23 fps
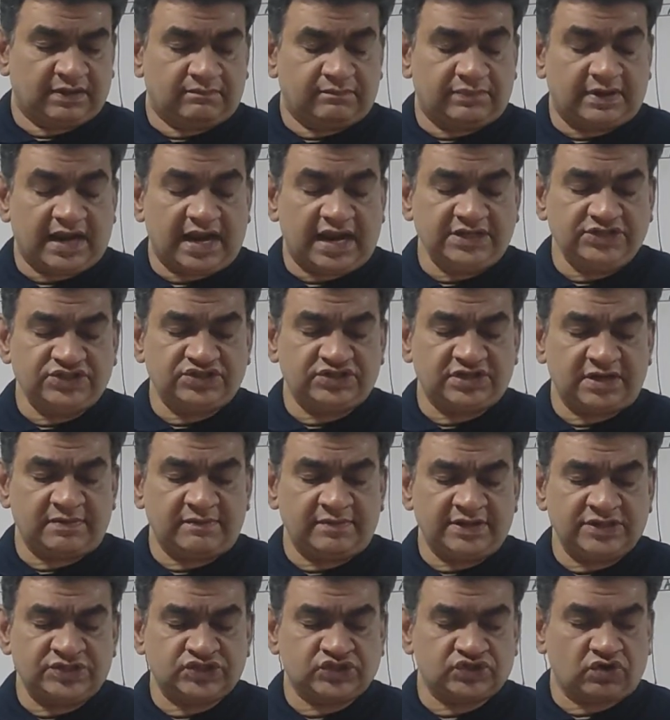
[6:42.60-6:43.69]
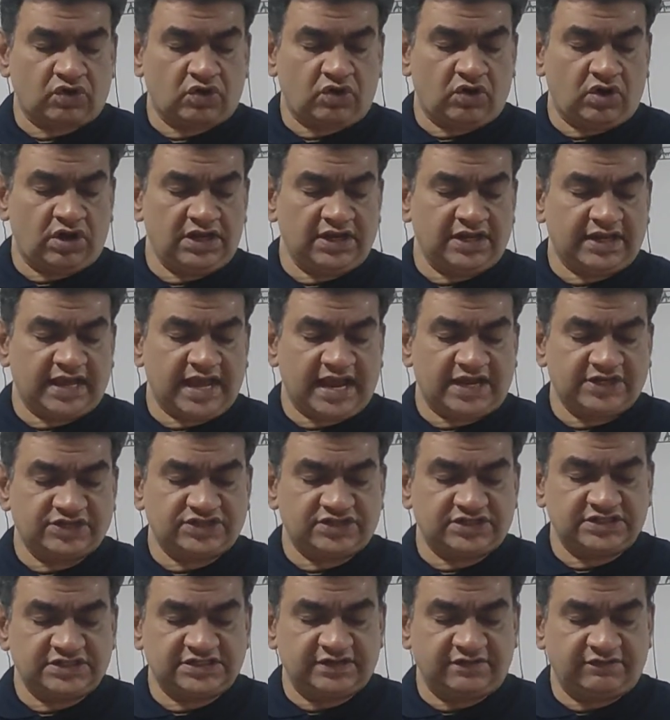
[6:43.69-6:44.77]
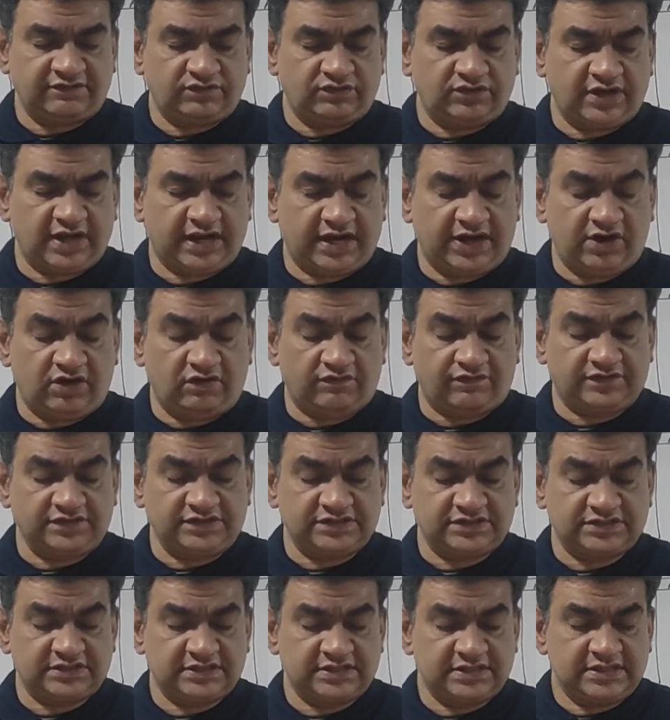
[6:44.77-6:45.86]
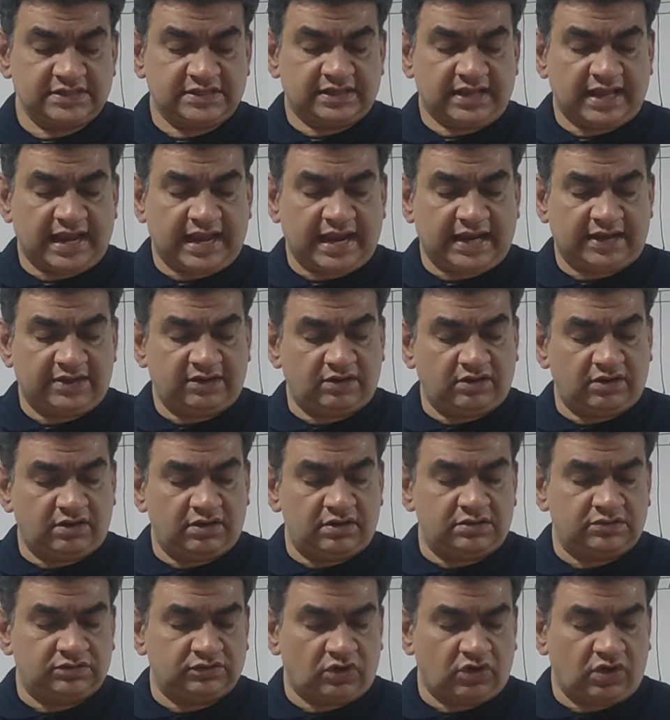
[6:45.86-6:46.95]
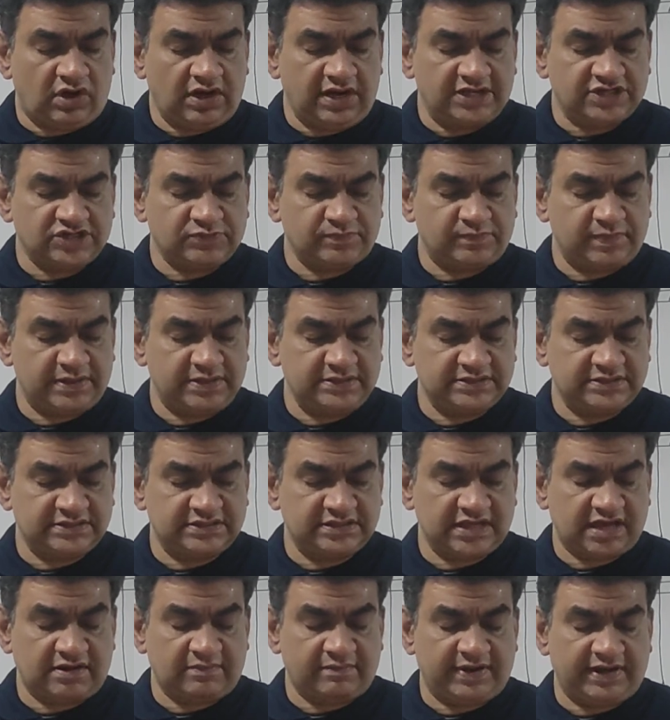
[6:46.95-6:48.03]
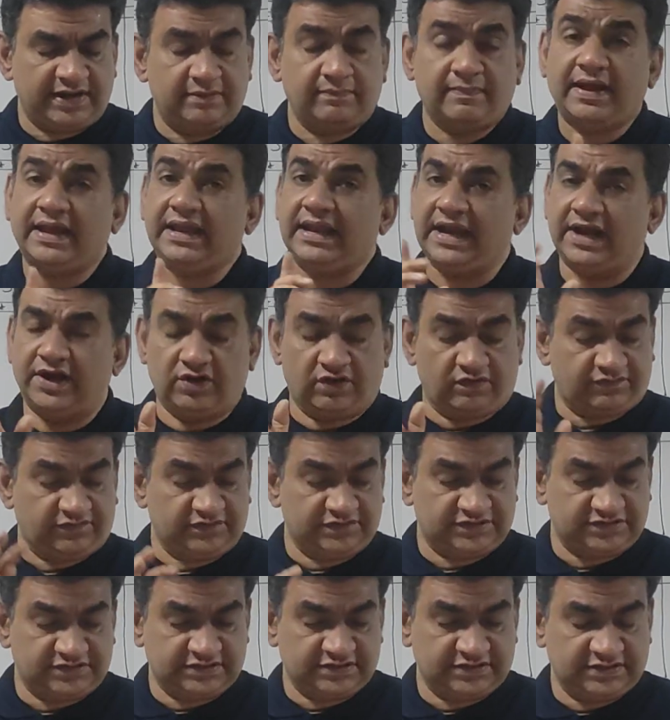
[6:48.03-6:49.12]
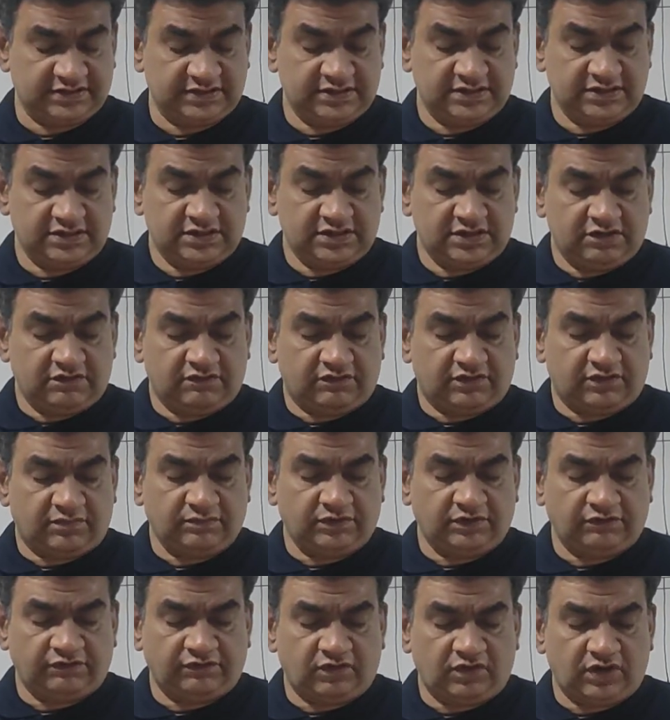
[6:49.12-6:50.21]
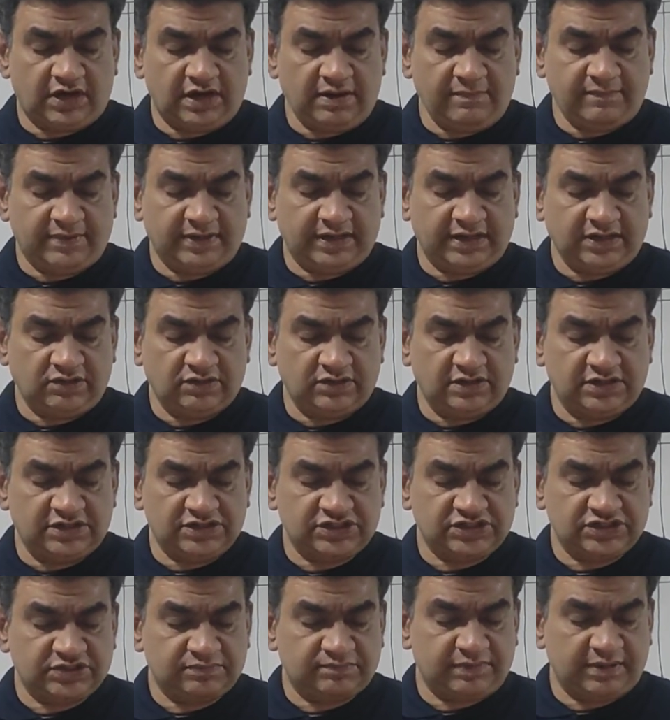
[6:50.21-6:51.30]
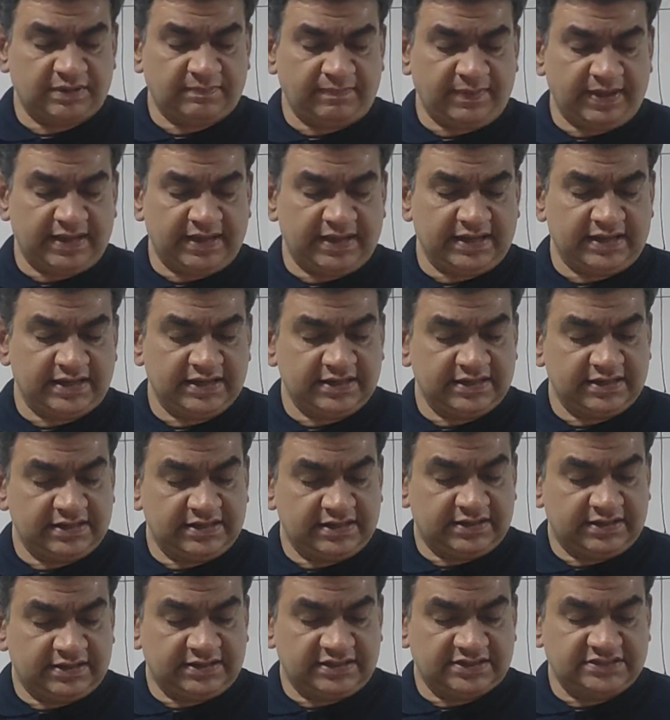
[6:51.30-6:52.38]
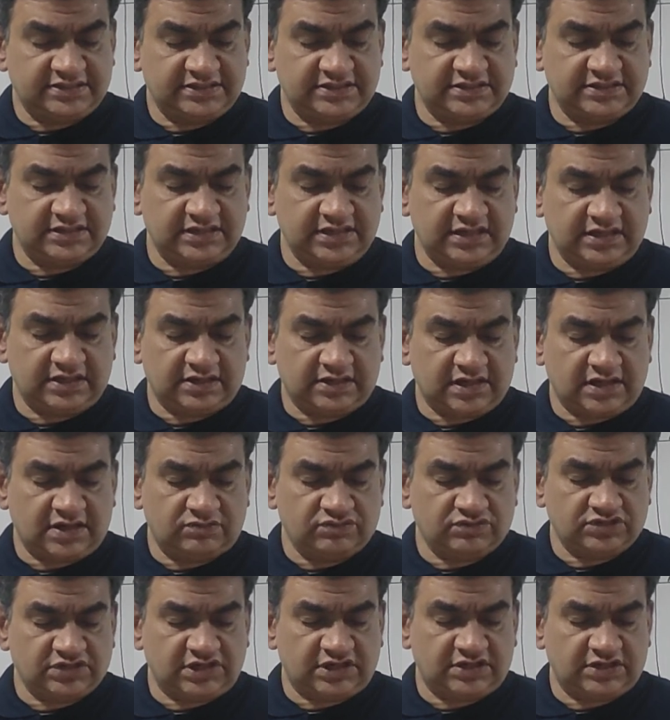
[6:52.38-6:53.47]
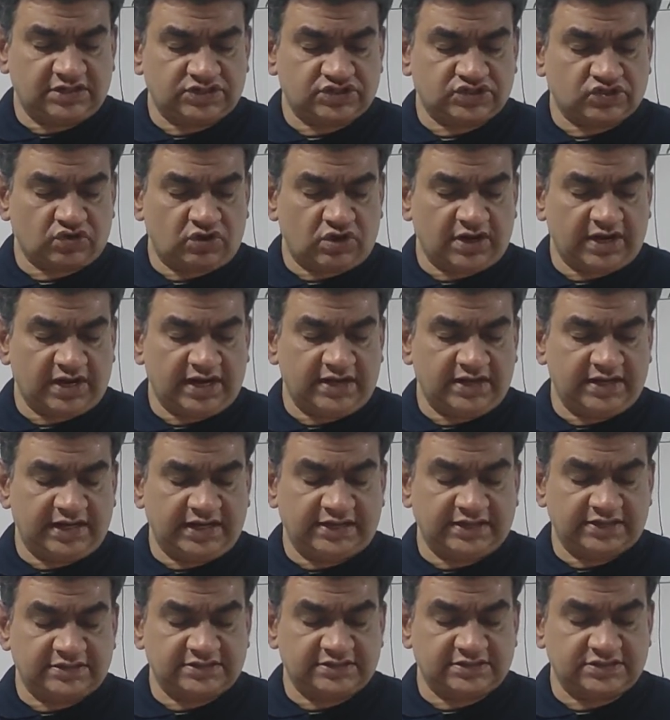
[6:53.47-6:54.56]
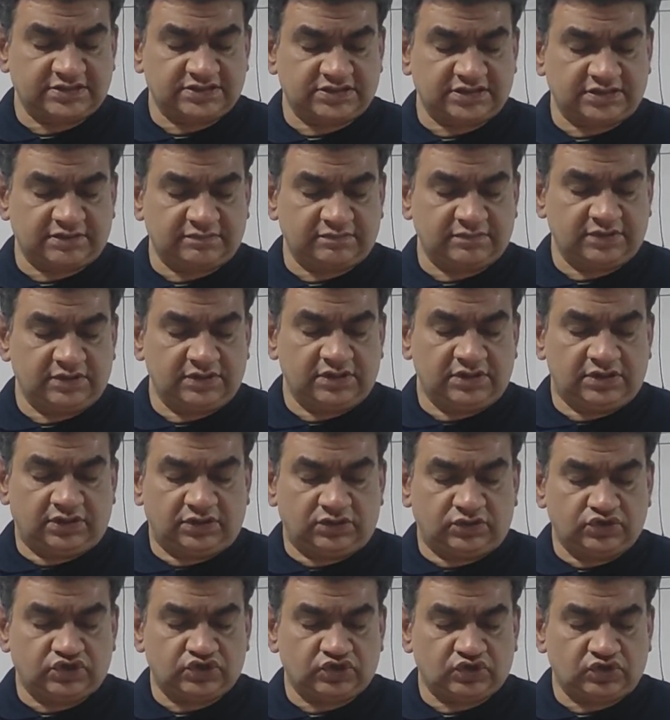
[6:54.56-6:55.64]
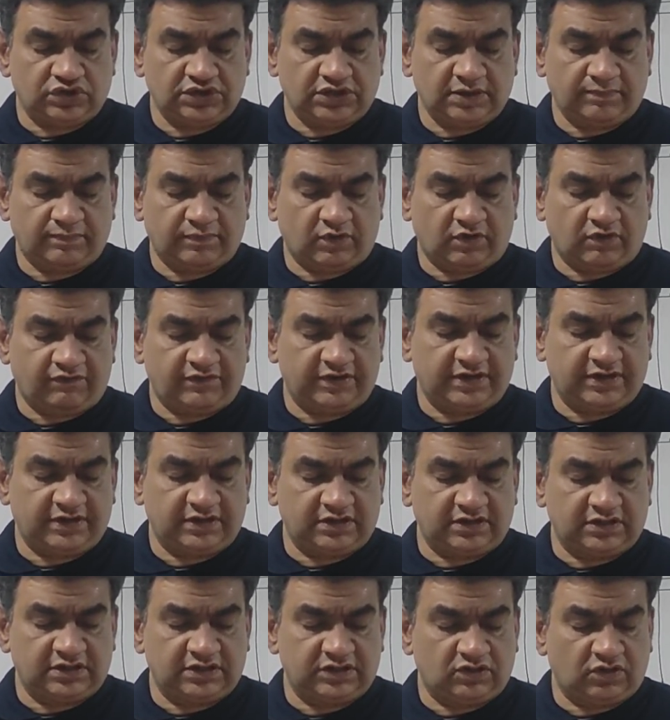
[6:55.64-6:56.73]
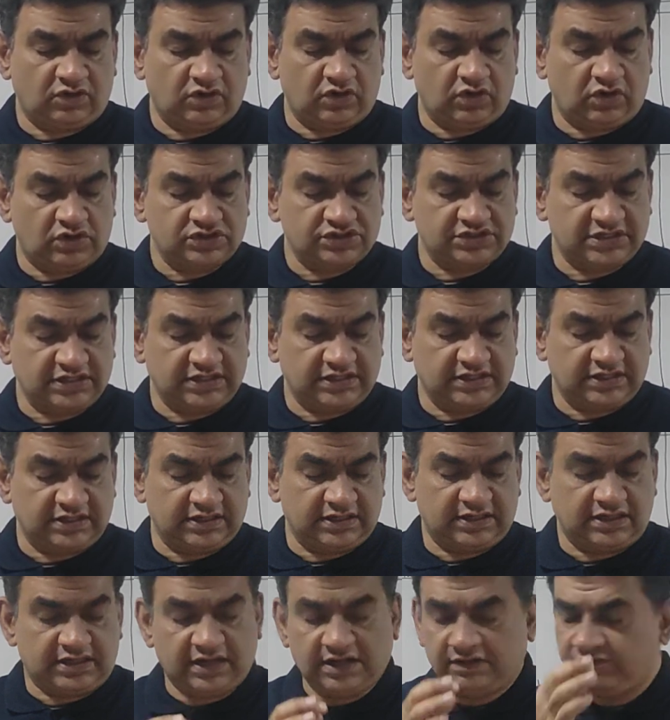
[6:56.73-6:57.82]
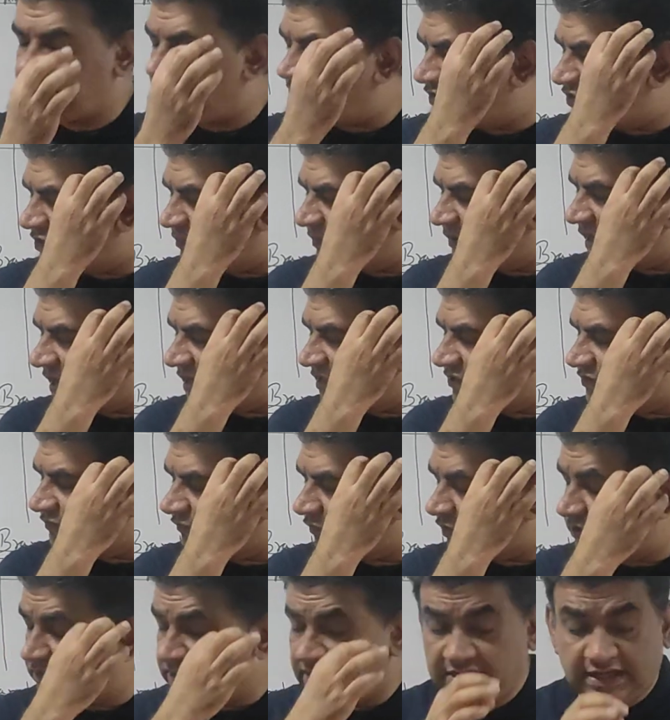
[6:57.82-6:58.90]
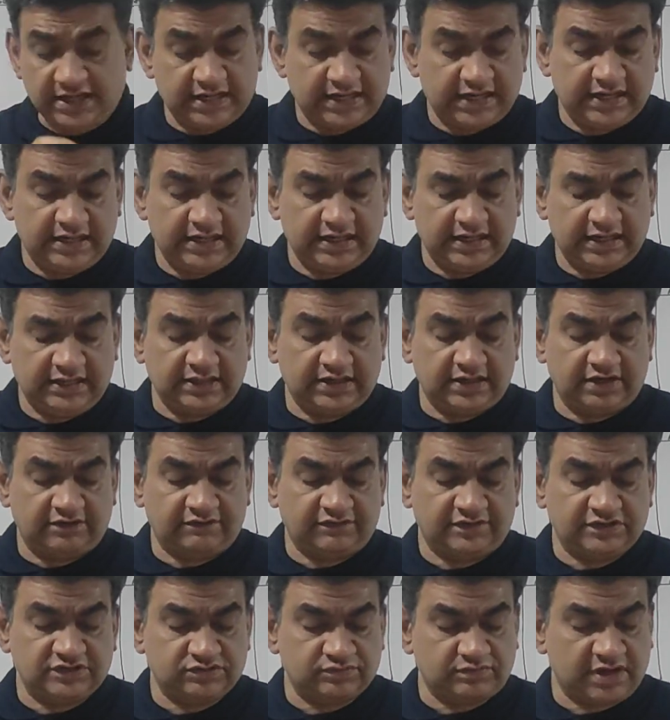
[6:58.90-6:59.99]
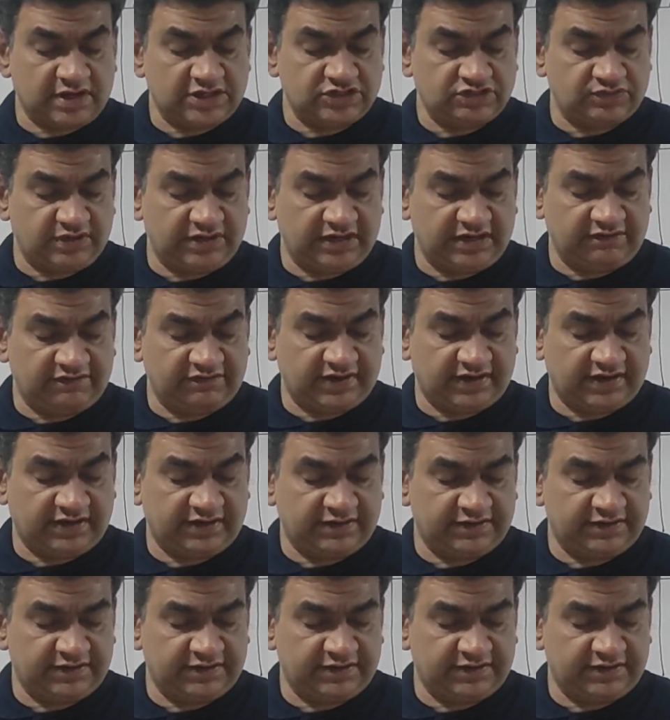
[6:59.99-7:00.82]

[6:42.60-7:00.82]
Branch remits all cash received to the head office and all expenses are made by head office. From the following particulars, prepare necessary accounts under stock and data system to show the profit earned or loss incurred for the branch for the year ending 31st March 25.